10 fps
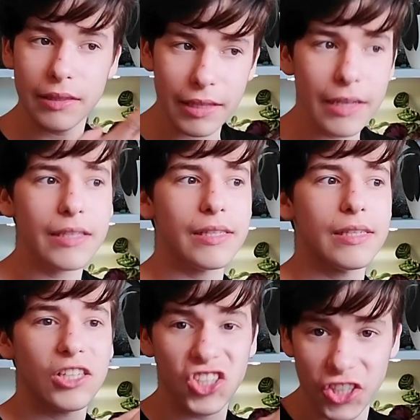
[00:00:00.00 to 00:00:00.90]

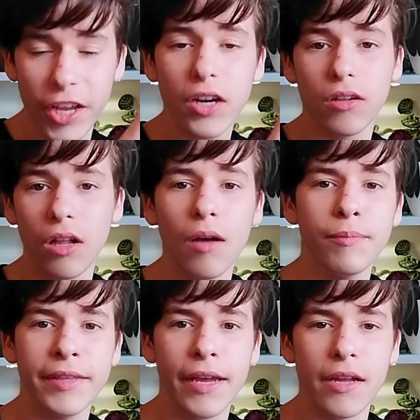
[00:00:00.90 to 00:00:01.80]
this channel
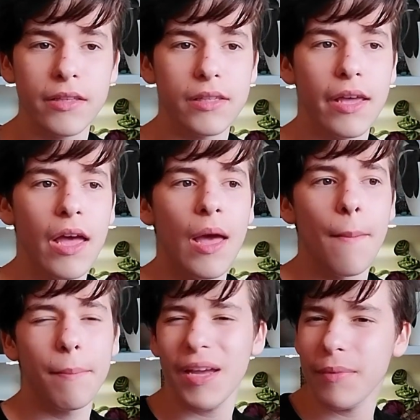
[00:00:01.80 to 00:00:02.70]
updates,
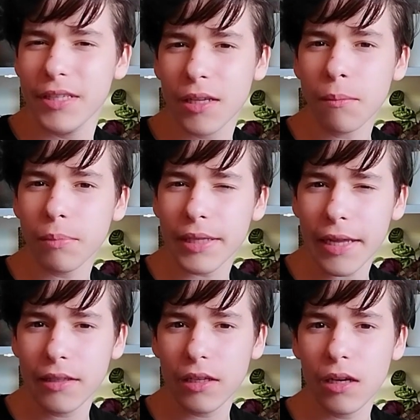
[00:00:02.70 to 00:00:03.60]
maybe some
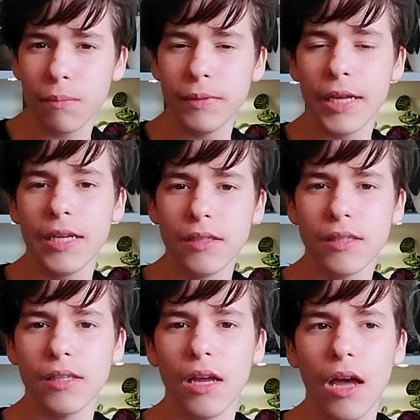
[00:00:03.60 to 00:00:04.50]
plant
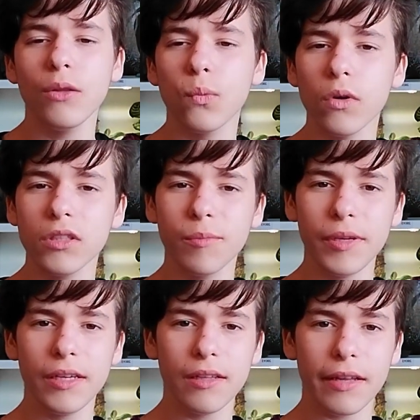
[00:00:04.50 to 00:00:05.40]
updates. It won't
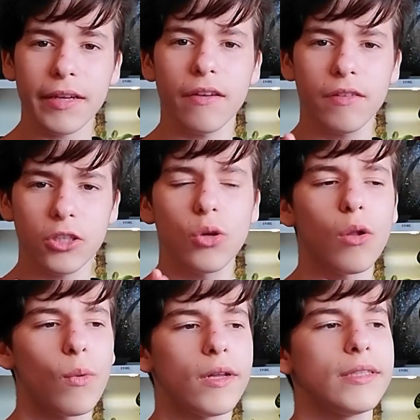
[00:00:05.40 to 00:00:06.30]
be like a
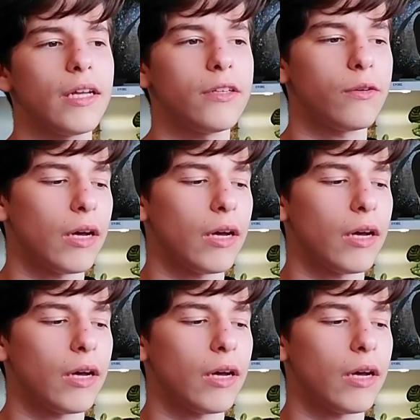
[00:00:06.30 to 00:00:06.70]
visual one that you